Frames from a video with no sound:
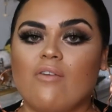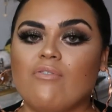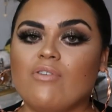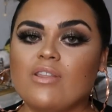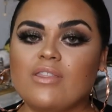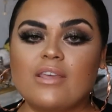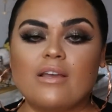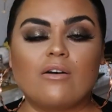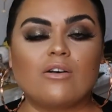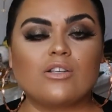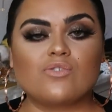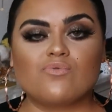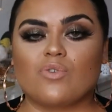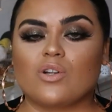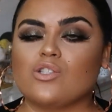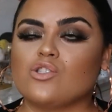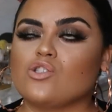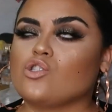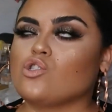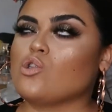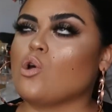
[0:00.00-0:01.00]
Everything else
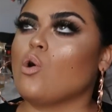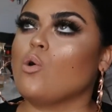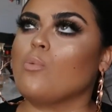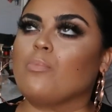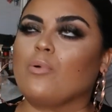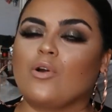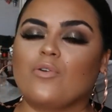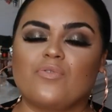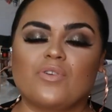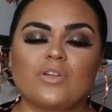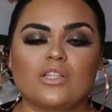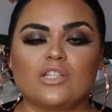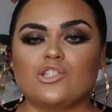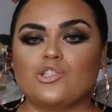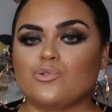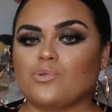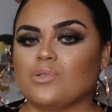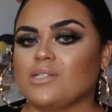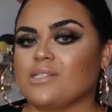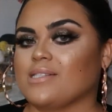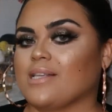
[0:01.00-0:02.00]
runs so perfectly
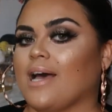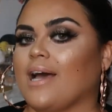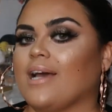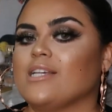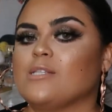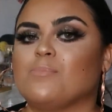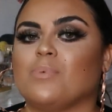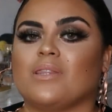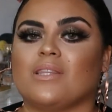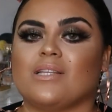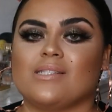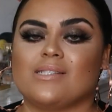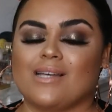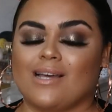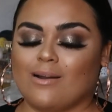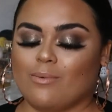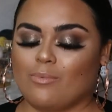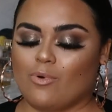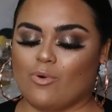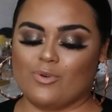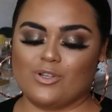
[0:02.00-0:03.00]
true to size, but the
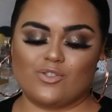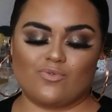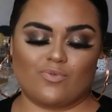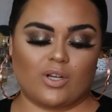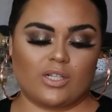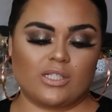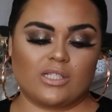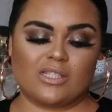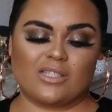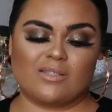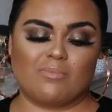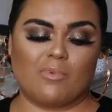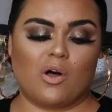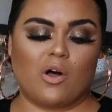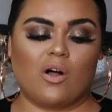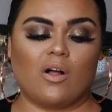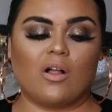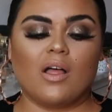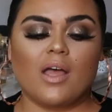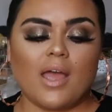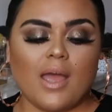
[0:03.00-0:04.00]
denim always runs small.